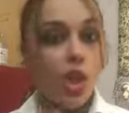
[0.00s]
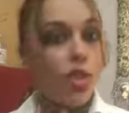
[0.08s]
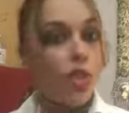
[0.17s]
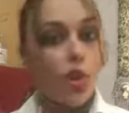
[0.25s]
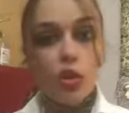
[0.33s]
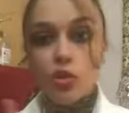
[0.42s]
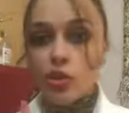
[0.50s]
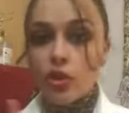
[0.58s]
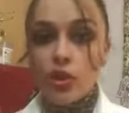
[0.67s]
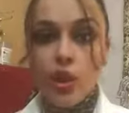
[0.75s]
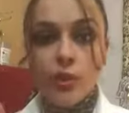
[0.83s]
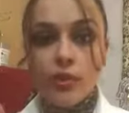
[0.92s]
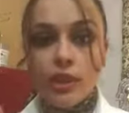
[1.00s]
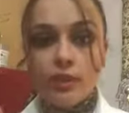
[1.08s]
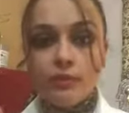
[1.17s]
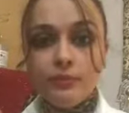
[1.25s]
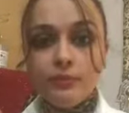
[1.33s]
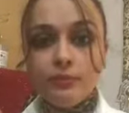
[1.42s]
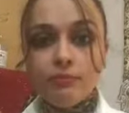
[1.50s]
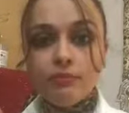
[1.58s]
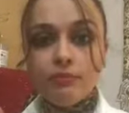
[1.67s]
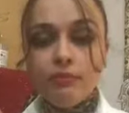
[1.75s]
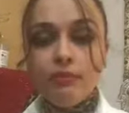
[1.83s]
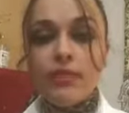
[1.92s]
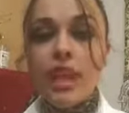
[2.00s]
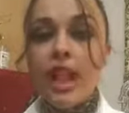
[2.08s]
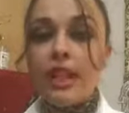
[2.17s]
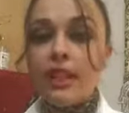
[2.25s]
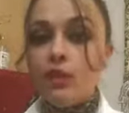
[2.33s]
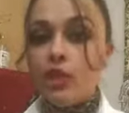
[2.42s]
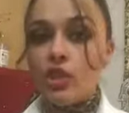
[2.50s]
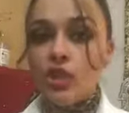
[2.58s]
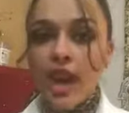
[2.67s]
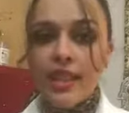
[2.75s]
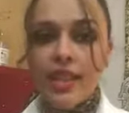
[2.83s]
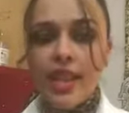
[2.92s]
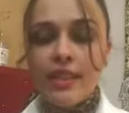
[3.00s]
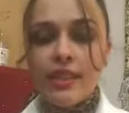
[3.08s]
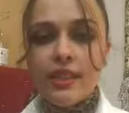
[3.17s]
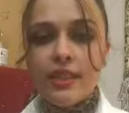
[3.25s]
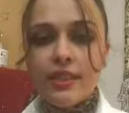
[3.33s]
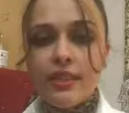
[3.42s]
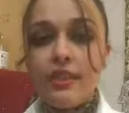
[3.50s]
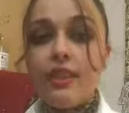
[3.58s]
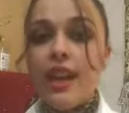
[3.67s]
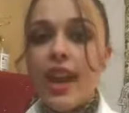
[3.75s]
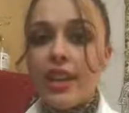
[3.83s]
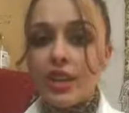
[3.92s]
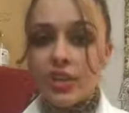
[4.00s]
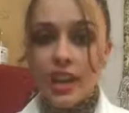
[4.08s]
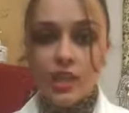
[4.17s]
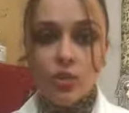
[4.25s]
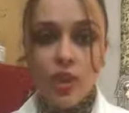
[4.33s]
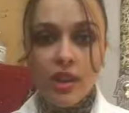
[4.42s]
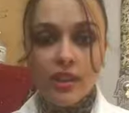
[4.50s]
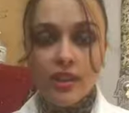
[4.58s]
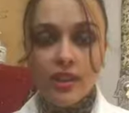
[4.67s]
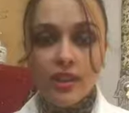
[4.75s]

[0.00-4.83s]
No sugarcoating. I'll give you the right answer, the accurate one.